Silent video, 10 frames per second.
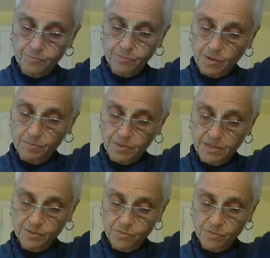
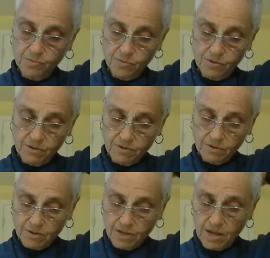Prabhupada's purport.
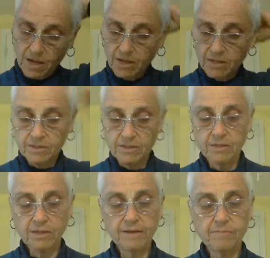
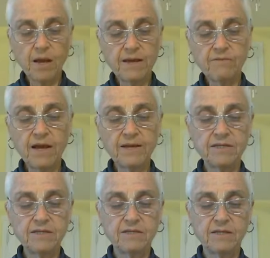Like
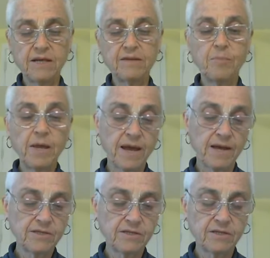Mayavadis in the
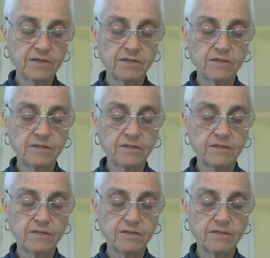past,